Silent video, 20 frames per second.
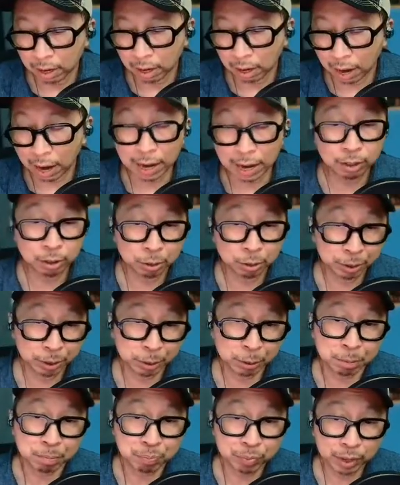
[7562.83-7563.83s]
I don't
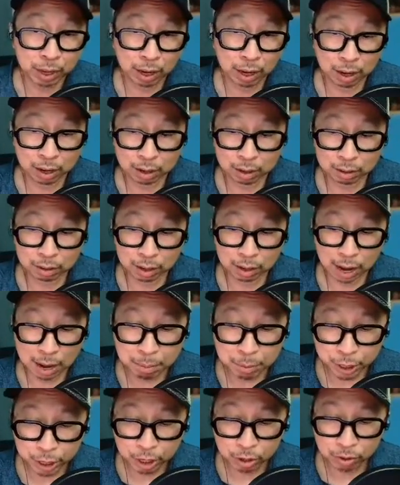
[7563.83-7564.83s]
know. I'm
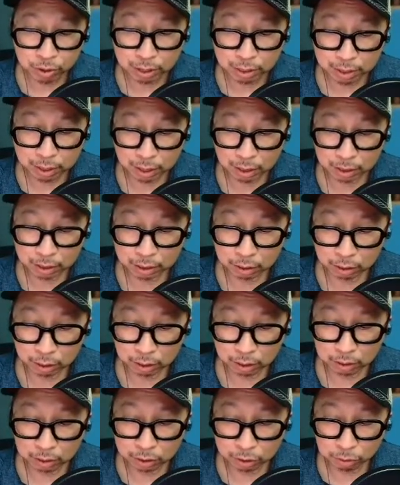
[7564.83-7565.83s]
hearing that
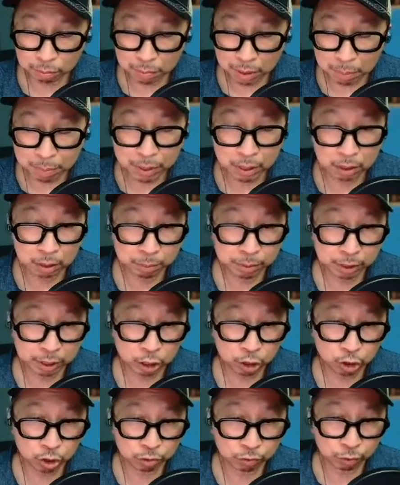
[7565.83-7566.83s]
this may be a
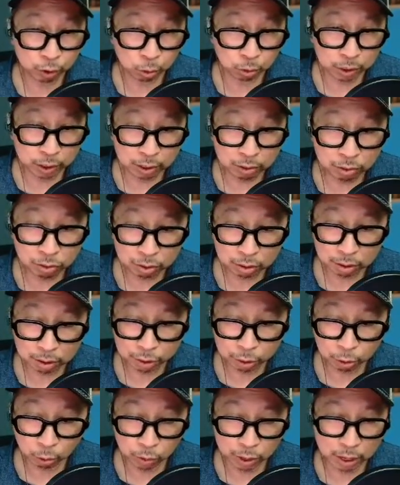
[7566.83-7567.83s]
limitation of OLEDs.
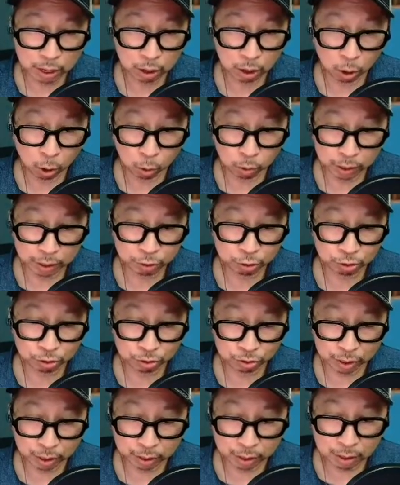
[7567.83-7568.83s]
The way OLEDs are
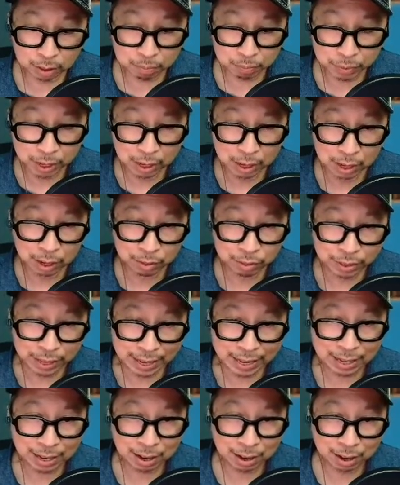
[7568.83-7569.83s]
set up, they
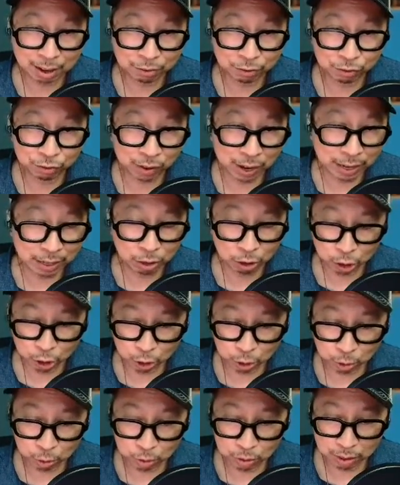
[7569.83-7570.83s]
cannot
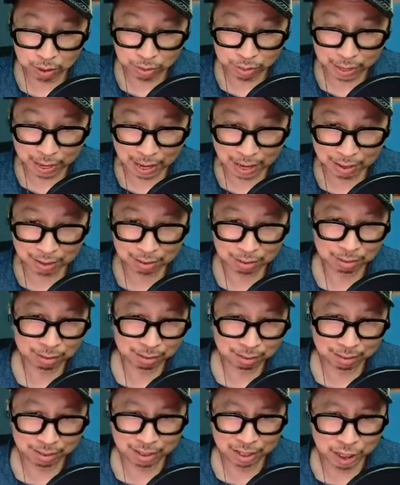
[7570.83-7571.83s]
fine-tune that
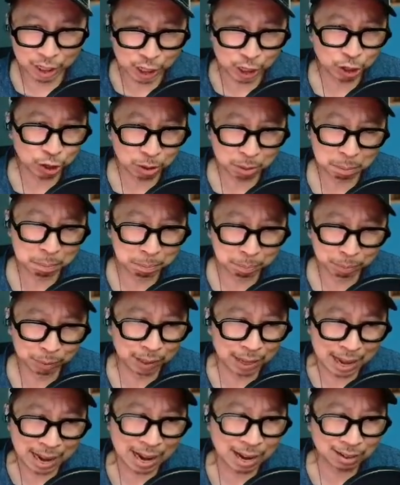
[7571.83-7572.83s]
near
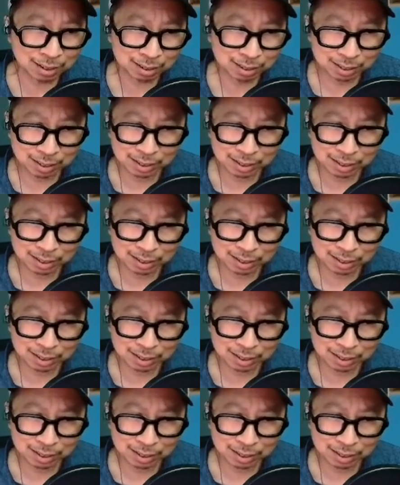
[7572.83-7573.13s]
black